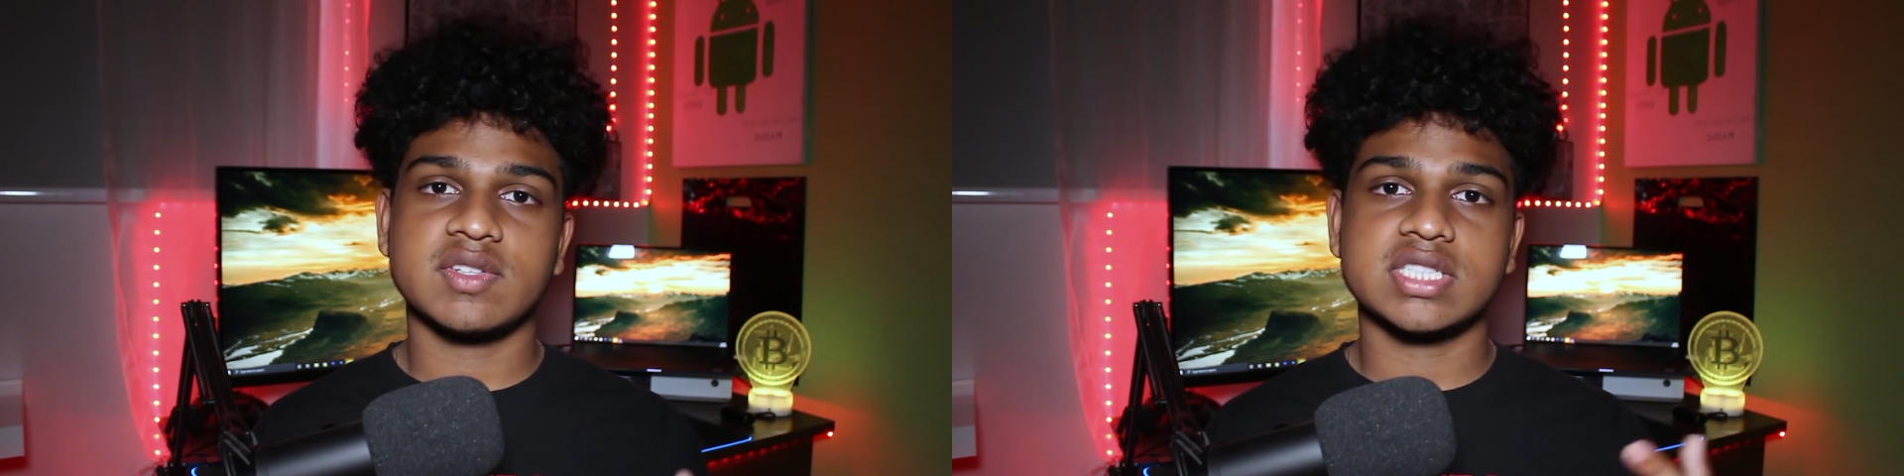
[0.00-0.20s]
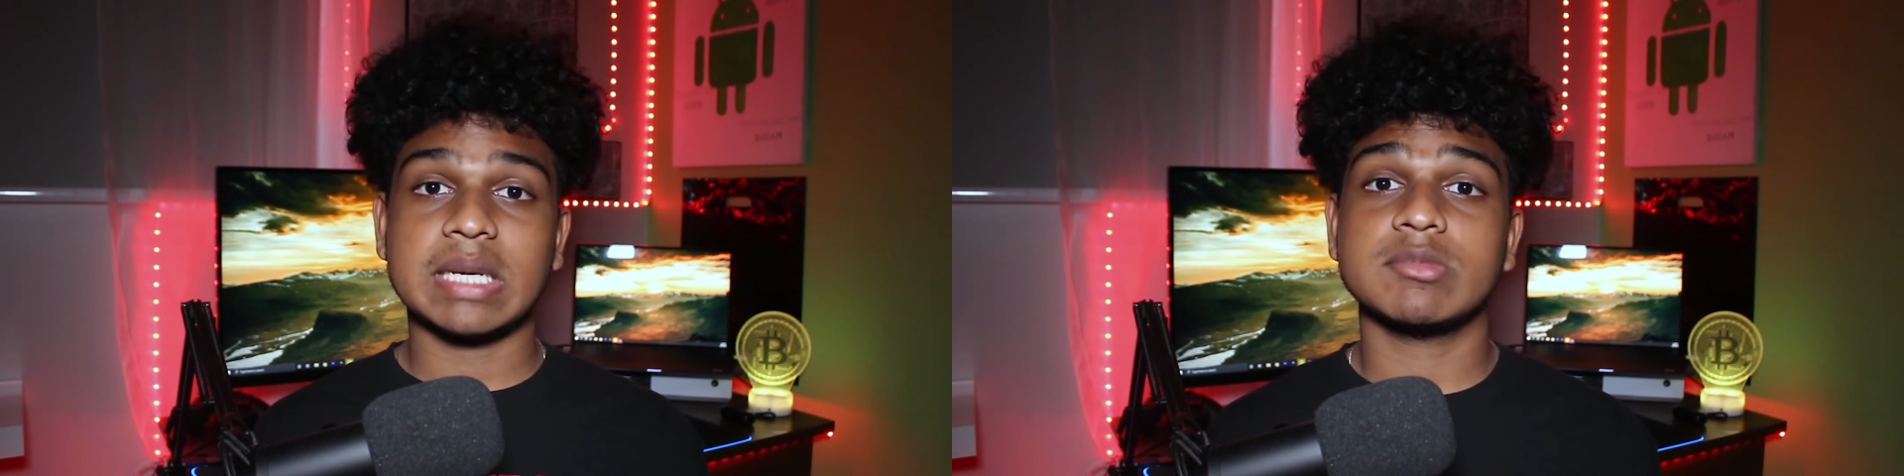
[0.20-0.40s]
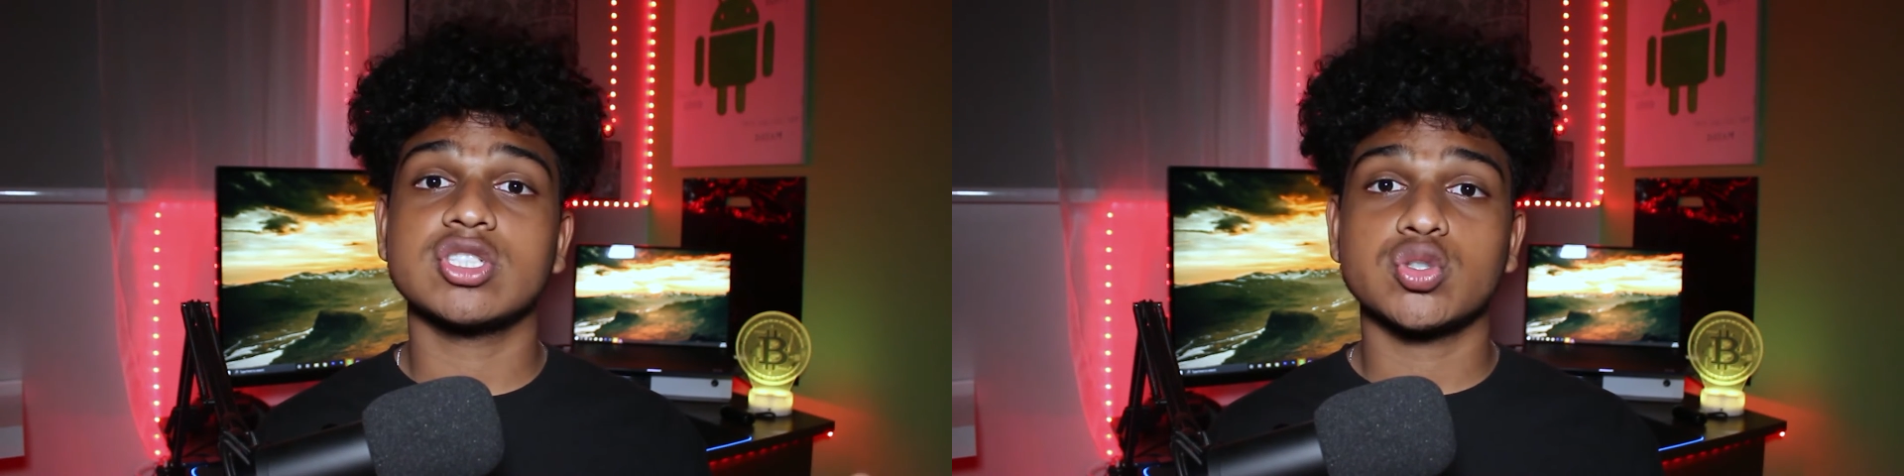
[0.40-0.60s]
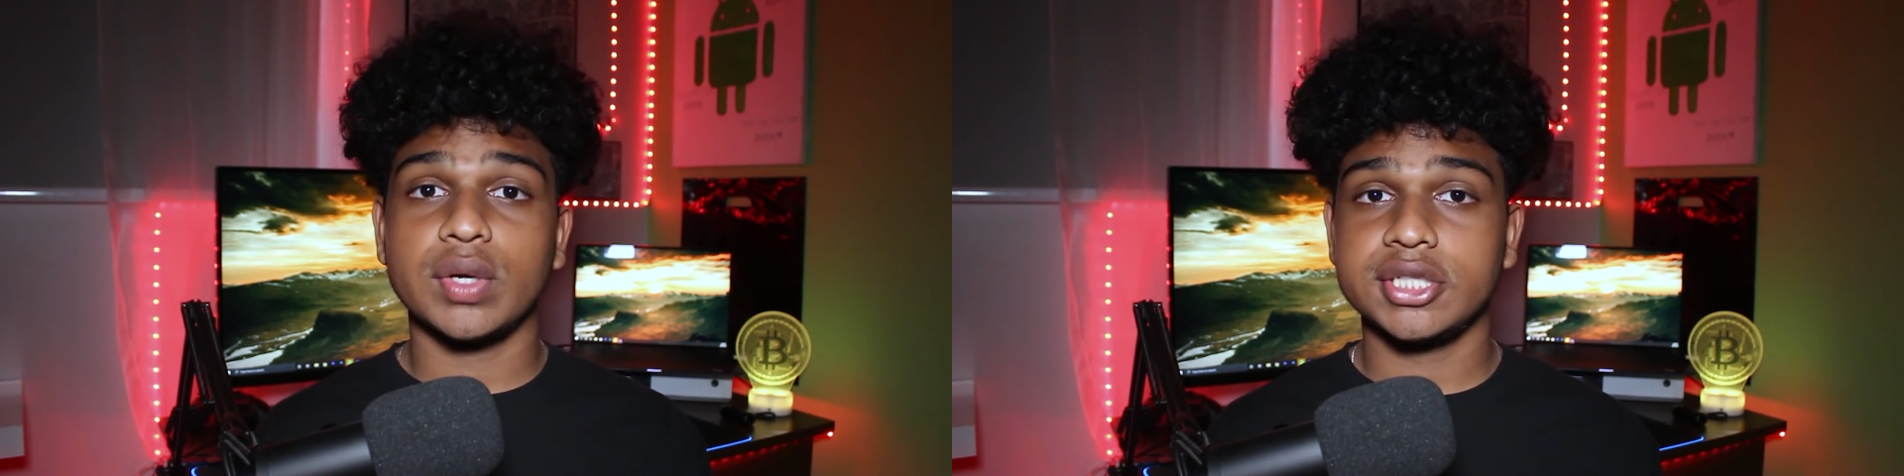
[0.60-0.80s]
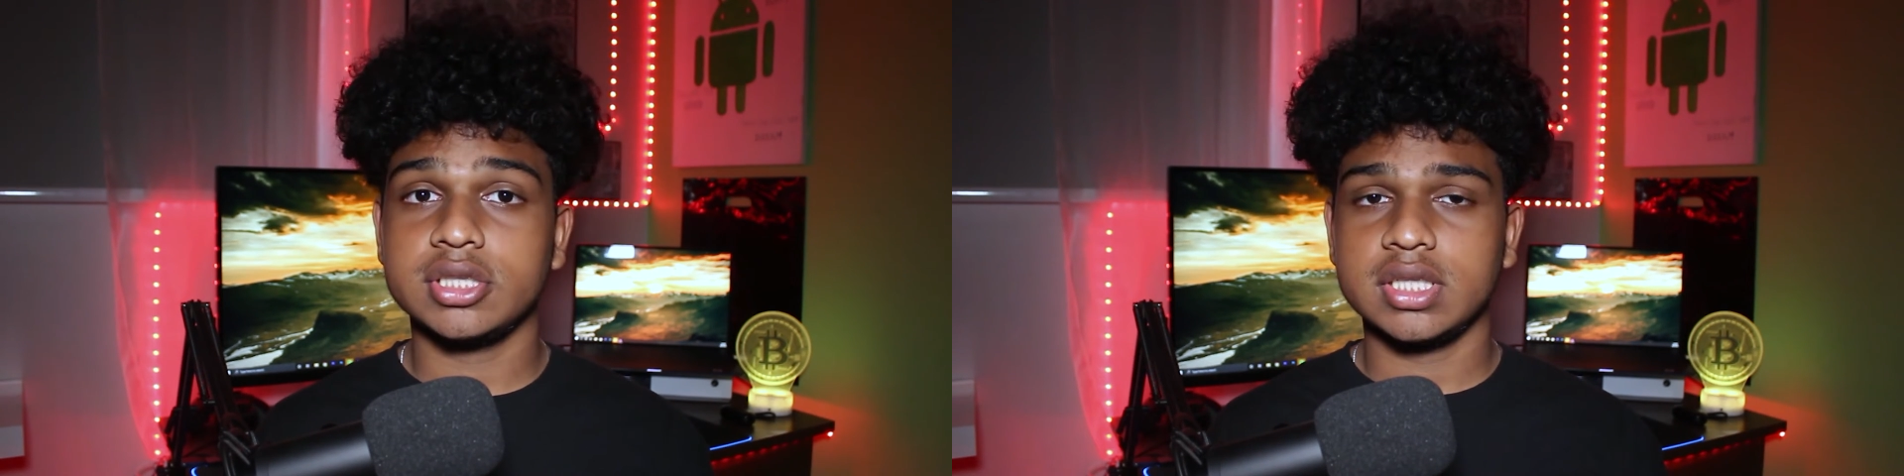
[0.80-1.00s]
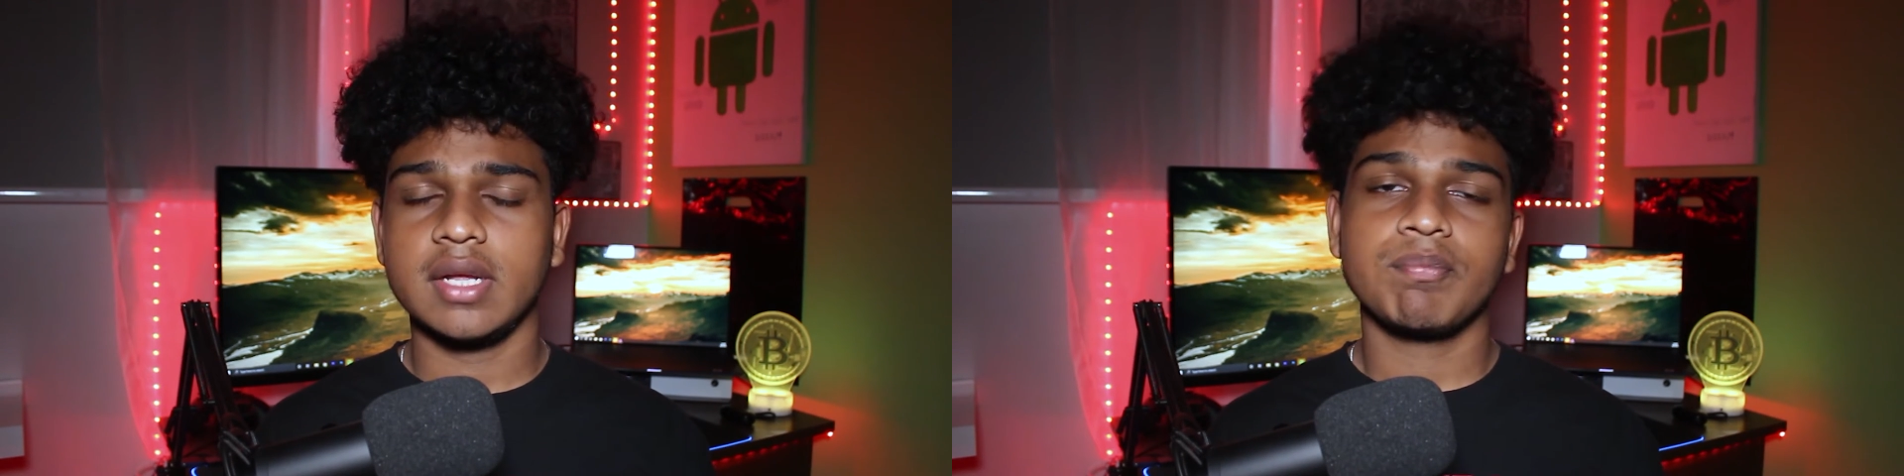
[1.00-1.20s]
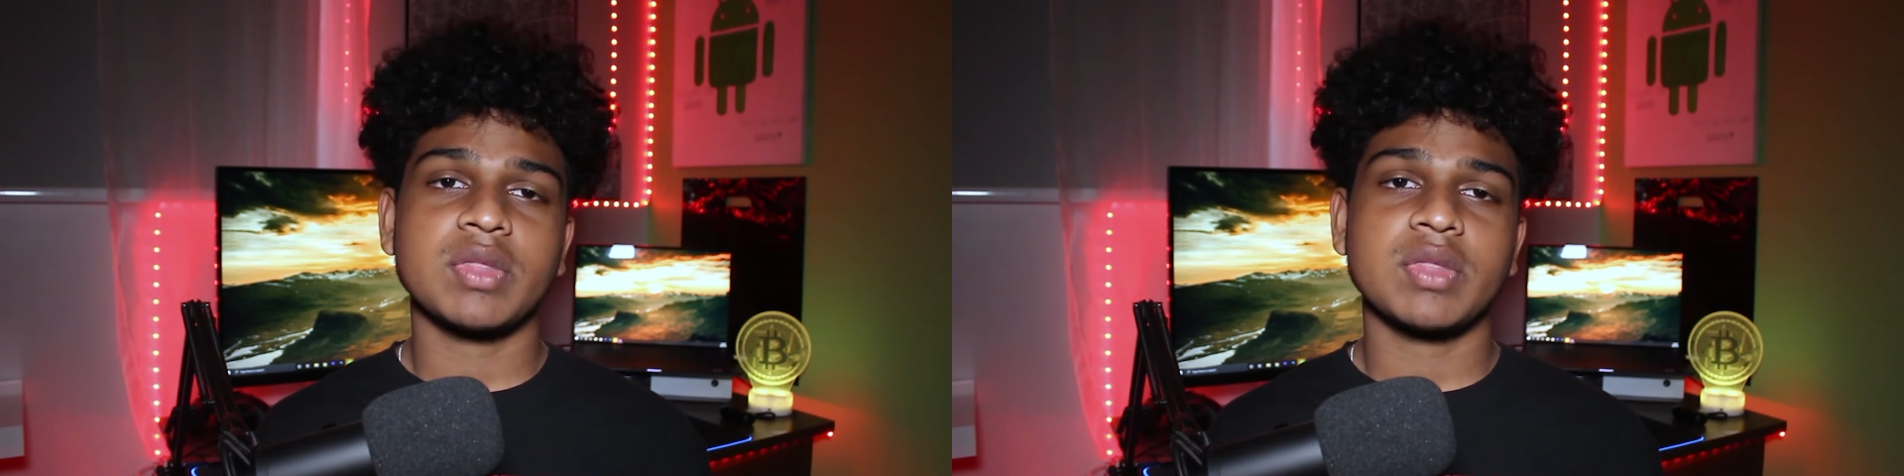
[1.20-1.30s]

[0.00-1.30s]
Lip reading: this demonstration,